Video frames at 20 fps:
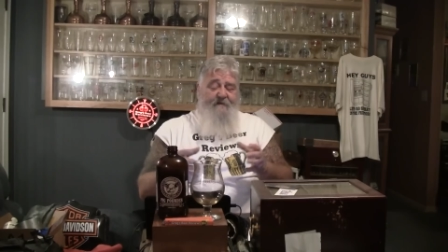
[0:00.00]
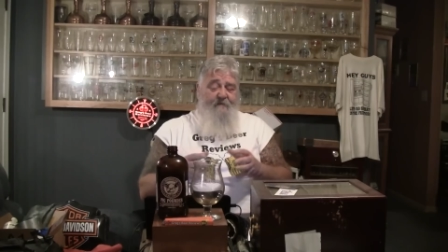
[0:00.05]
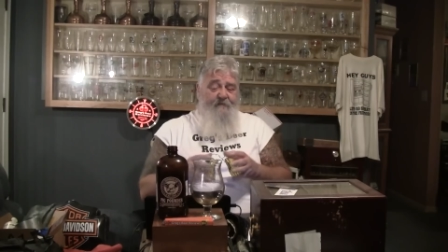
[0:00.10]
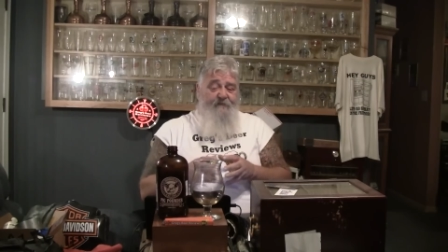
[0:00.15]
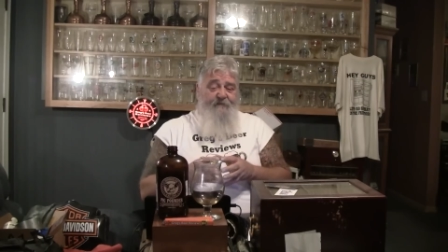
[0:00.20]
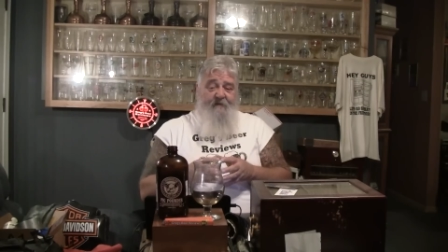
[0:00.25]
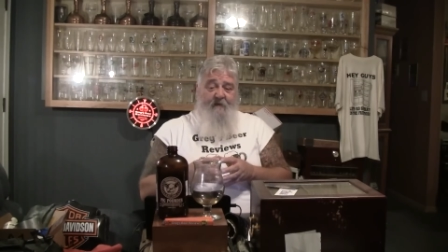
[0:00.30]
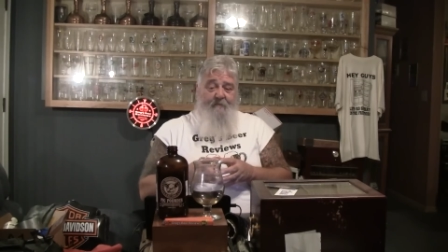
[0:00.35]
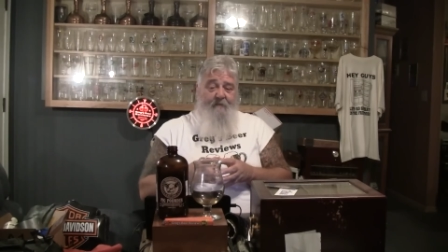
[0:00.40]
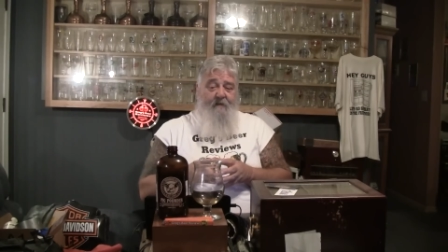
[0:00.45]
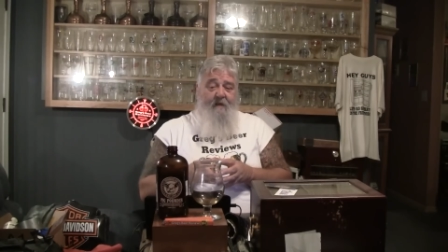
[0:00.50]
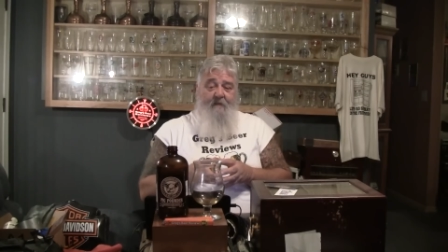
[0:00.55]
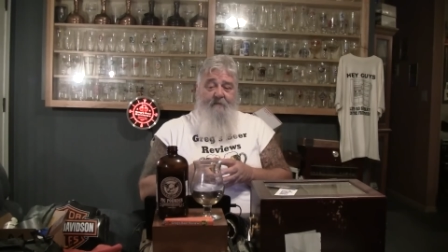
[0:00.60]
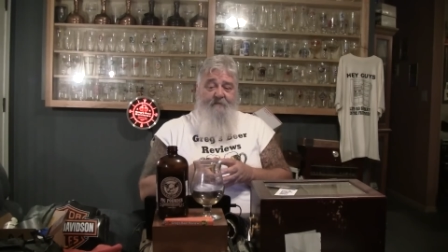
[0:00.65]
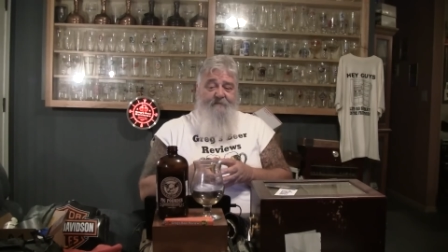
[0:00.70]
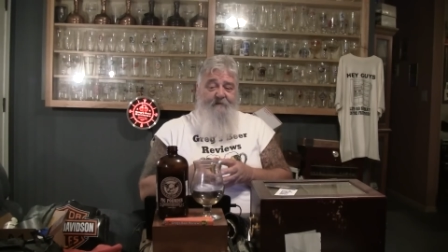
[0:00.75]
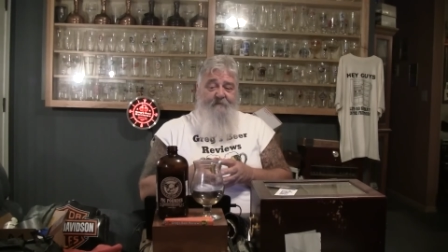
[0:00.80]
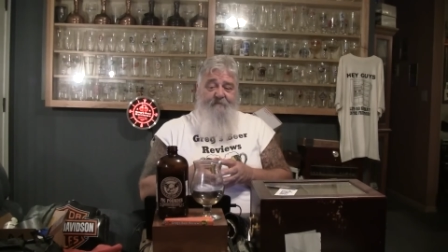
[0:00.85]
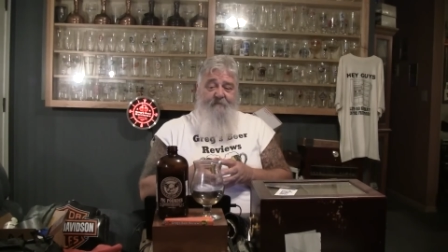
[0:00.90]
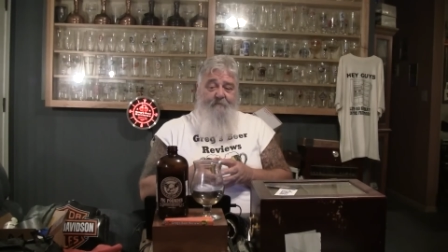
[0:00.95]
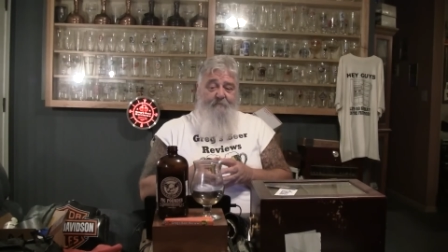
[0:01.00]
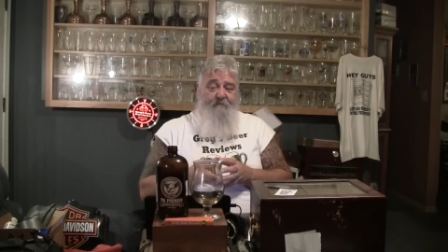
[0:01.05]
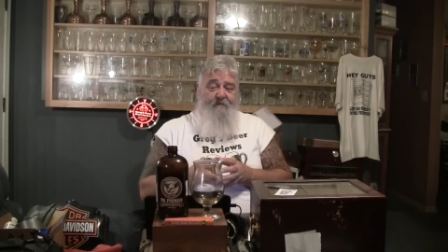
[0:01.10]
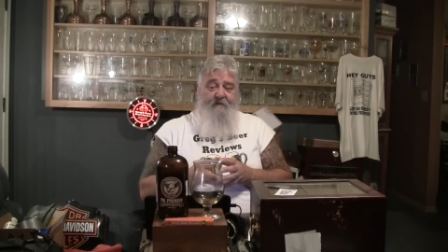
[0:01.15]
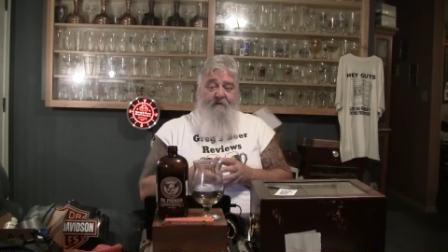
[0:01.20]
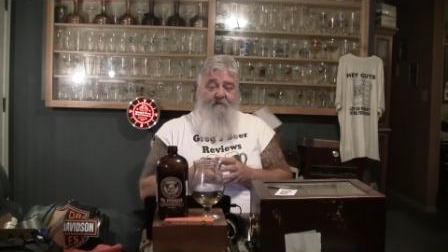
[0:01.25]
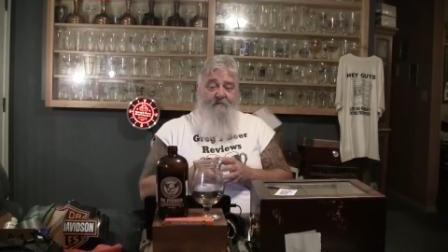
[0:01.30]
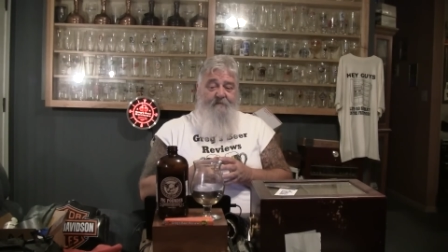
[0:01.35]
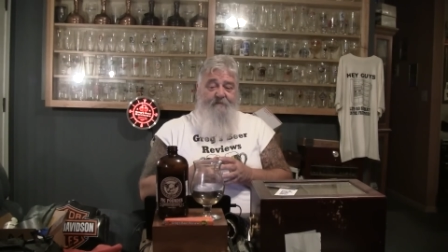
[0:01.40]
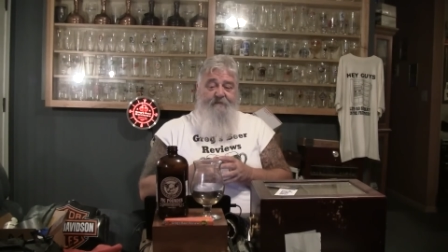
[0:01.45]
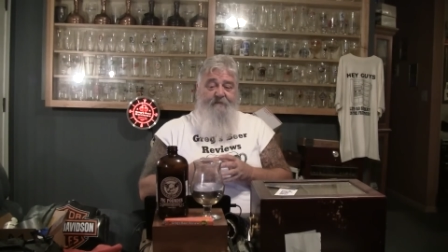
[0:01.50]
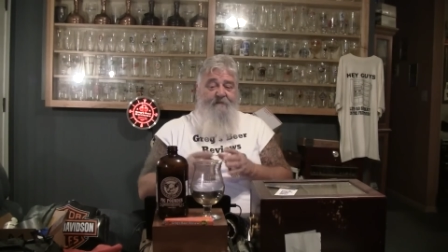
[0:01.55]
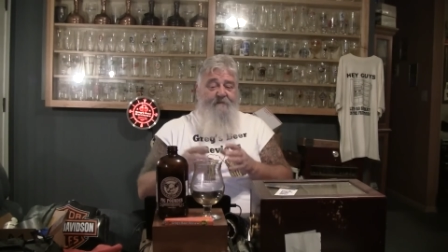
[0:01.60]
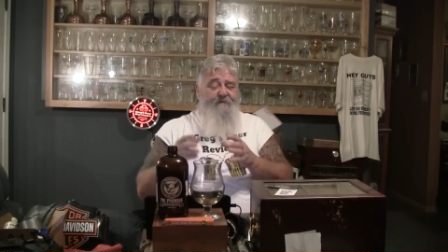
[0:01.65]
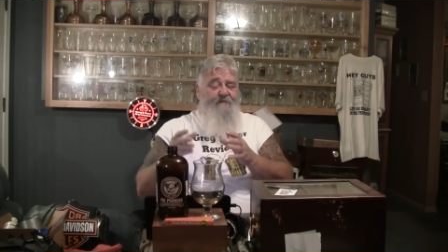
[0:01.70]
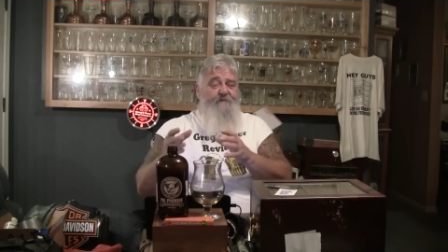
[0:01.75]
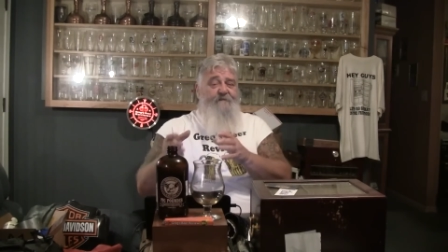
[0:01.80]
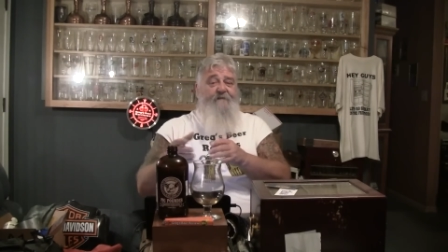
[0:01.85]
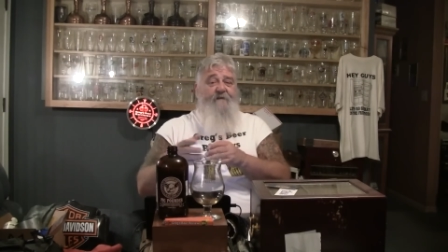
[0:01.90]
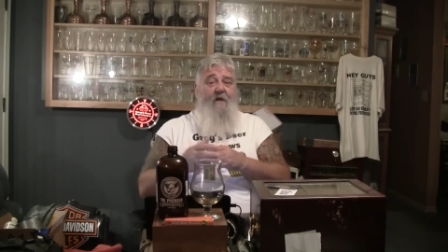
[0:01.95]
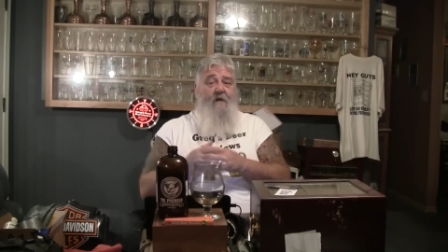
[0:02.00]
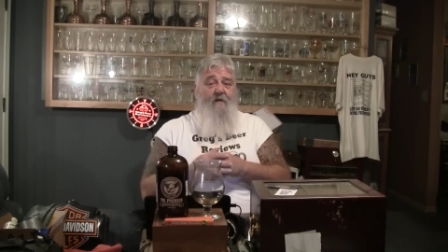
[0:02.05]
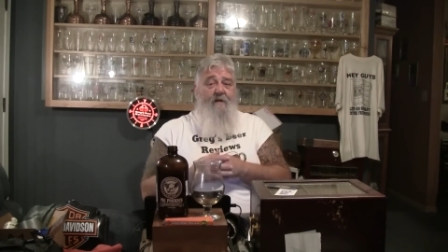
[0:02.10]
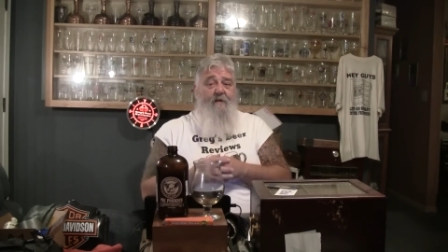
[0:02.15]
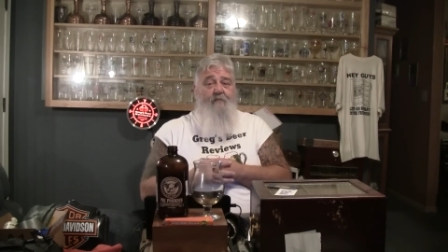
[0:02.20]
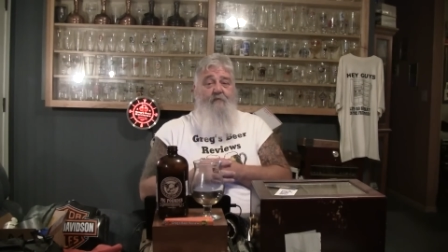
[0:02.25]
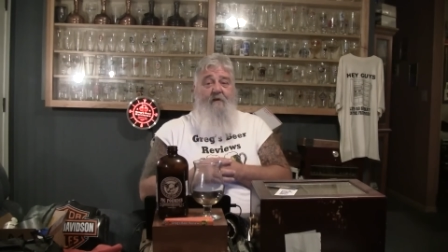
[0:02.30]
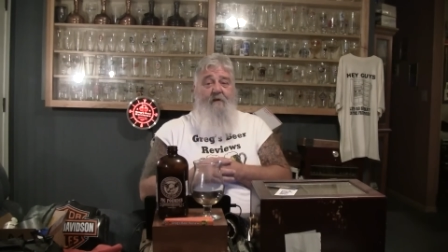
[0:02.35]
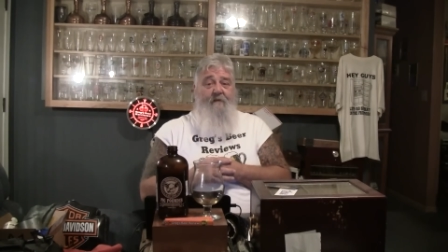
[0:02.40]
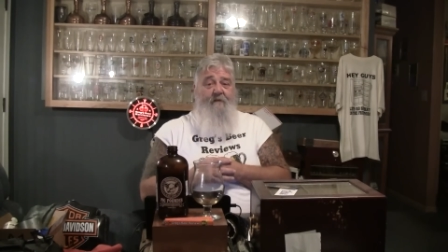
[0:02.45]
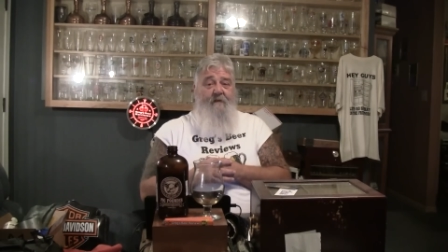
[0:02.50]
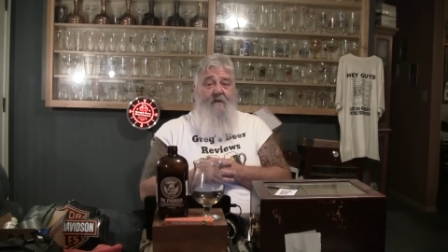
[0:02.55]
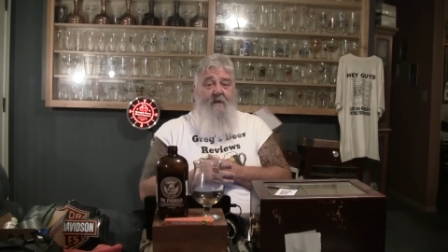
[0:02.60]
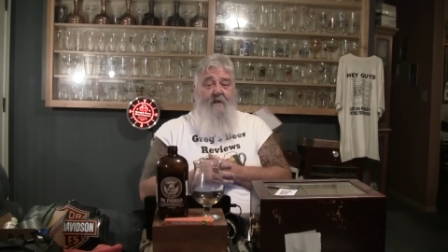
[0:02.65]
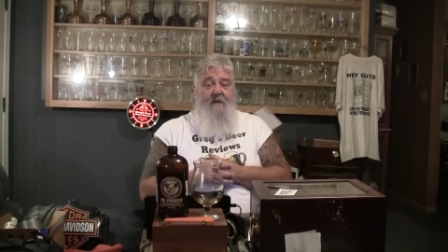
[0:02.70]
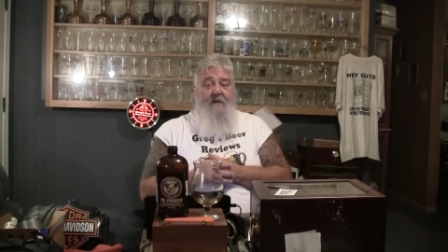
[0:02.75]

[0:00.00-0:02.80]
do several other different beers, and this is the only one